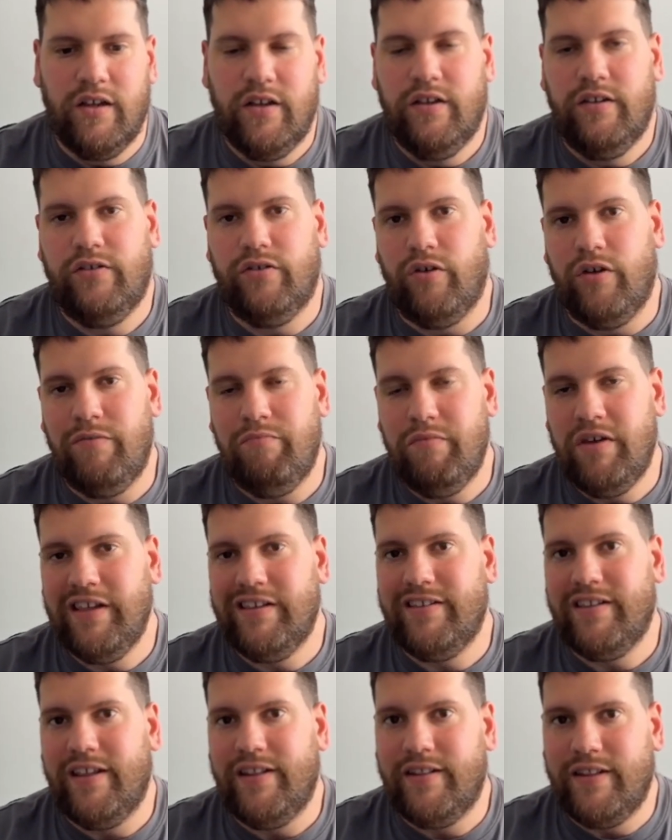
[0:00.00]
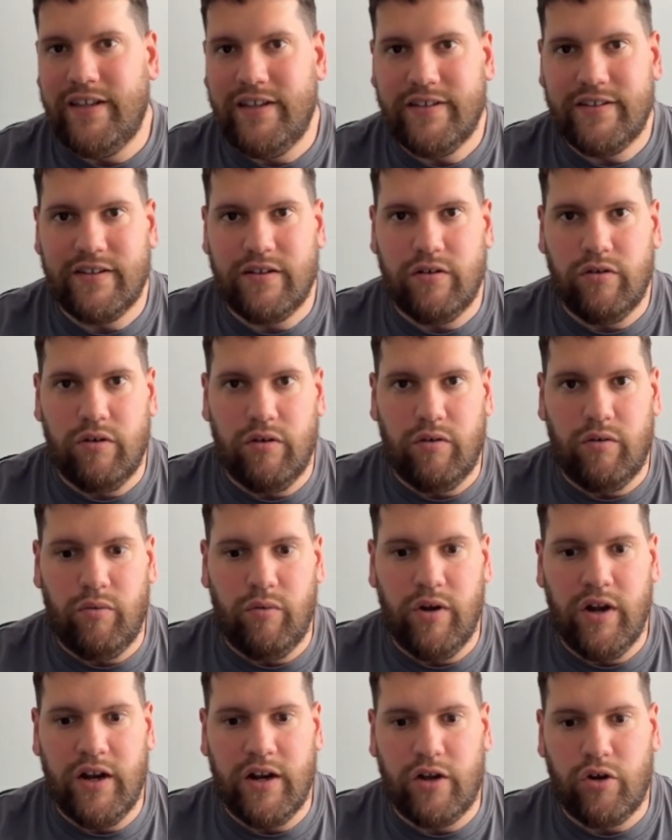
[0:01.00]
so it means that this
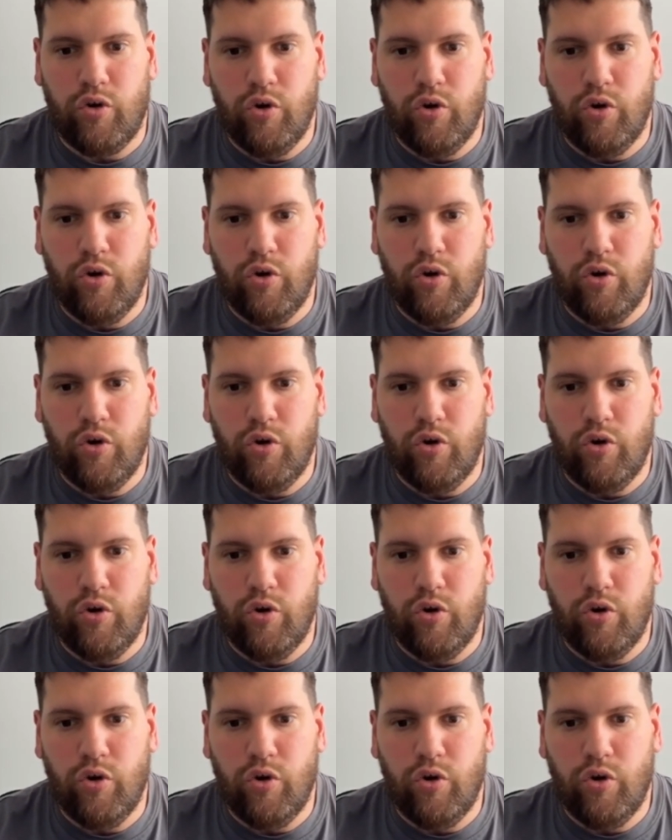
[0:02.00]
will